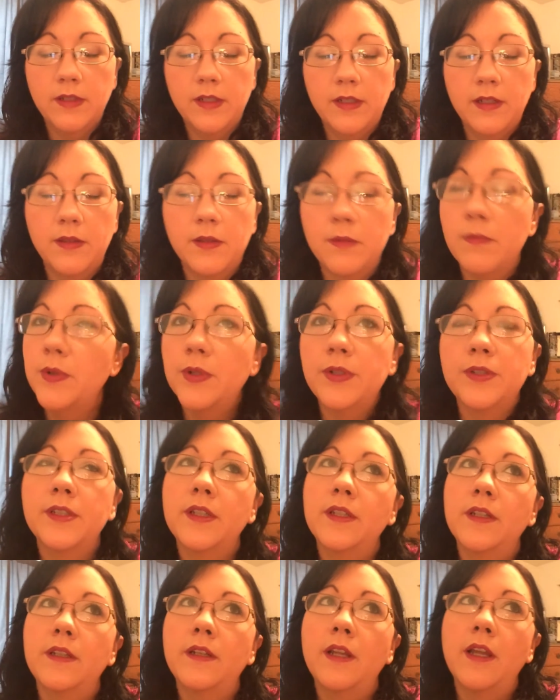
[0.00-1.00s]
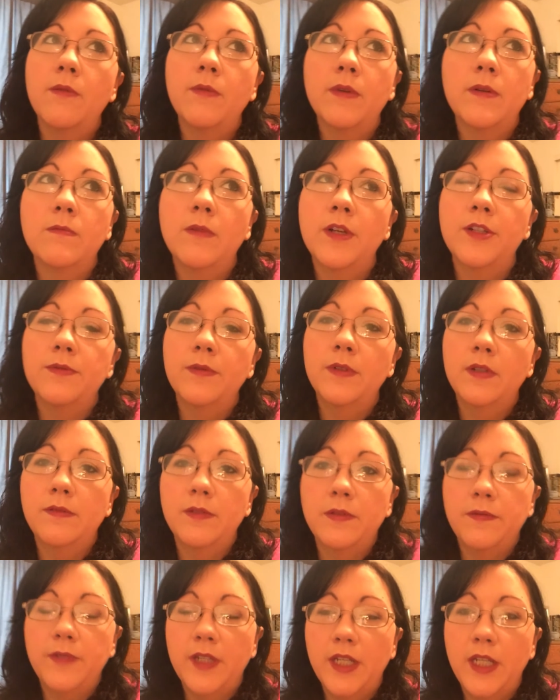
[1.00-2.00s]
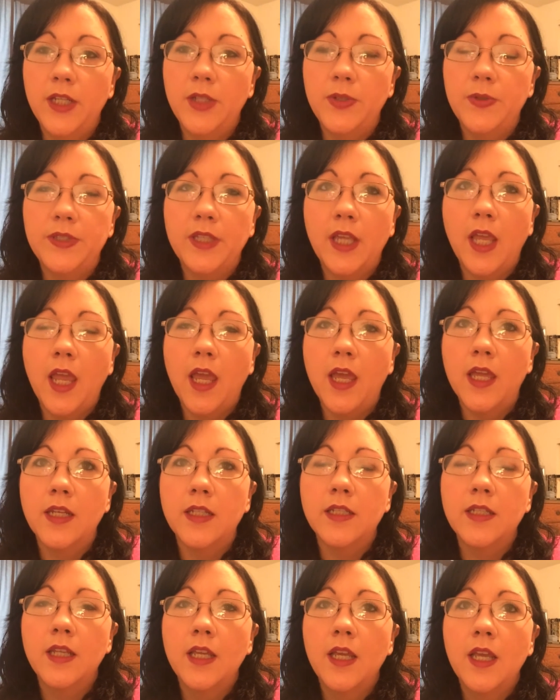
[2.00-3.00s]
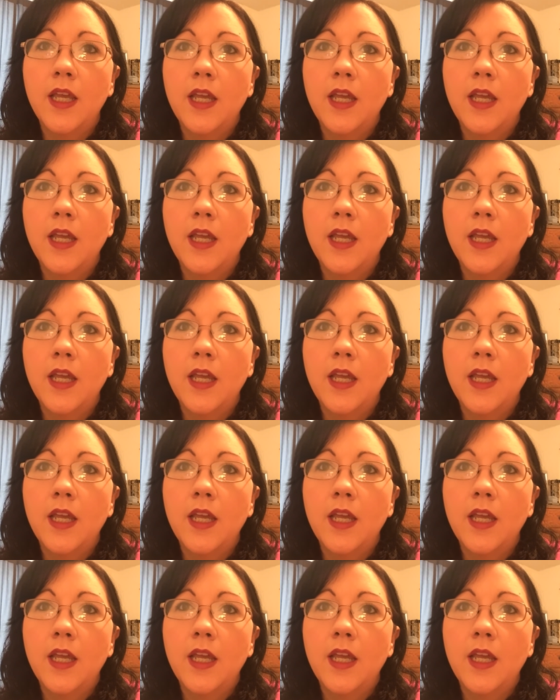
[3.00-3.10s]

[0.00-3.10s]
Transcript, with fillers: another person and I went and watched one of her videos and